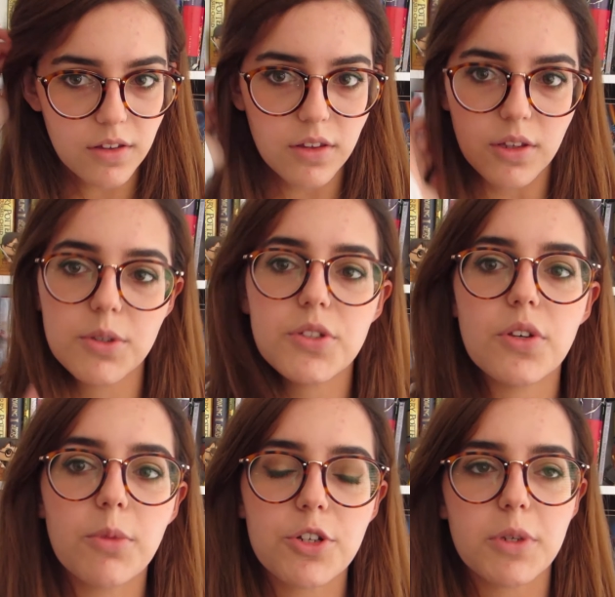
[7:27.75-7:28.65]
There was
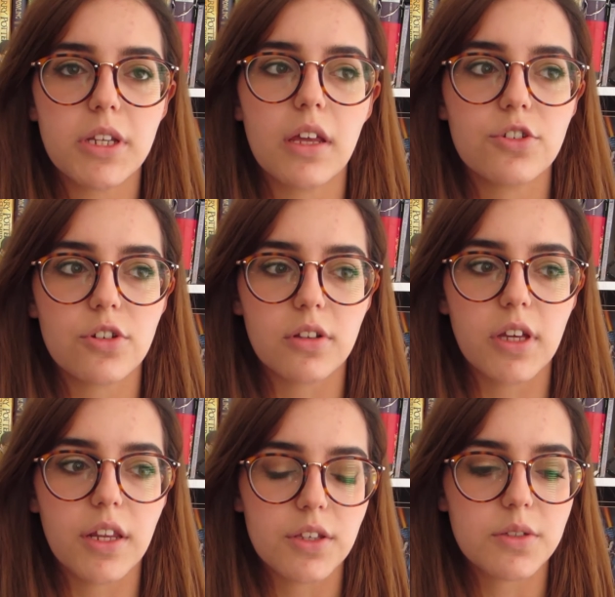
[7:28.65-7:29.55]
so much potential
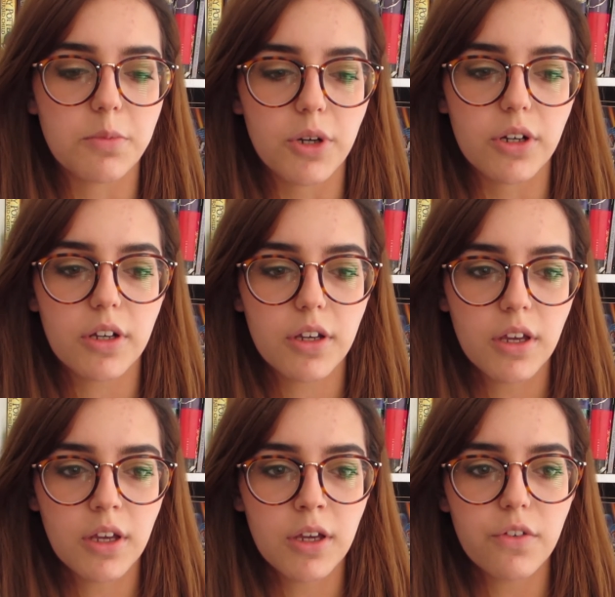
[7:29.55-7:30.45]
in this book
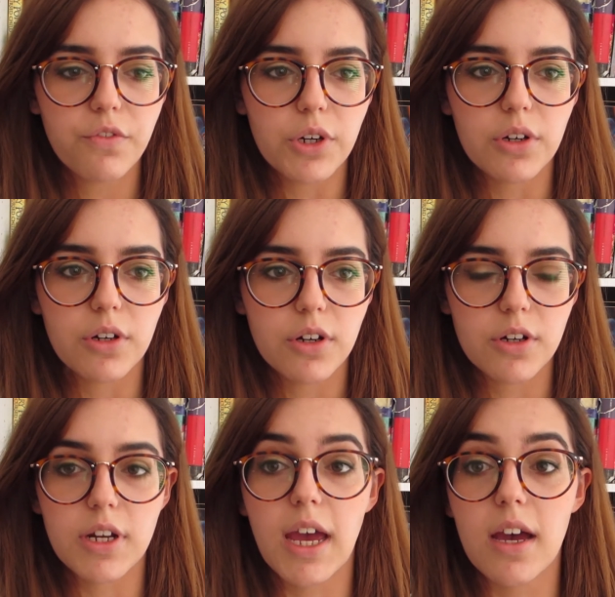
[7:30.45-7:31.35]
for
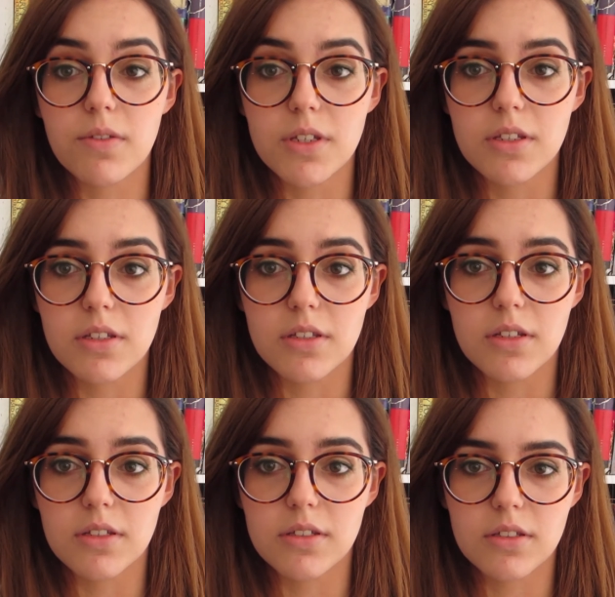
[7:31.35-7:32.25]
her to have this
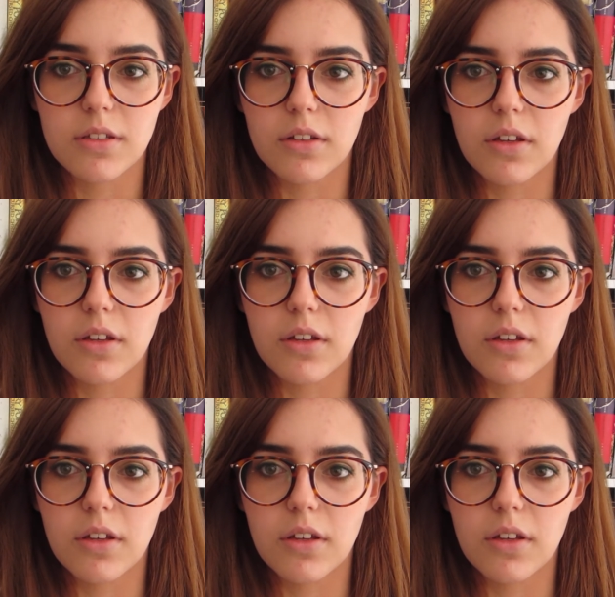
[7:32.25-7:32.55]
disease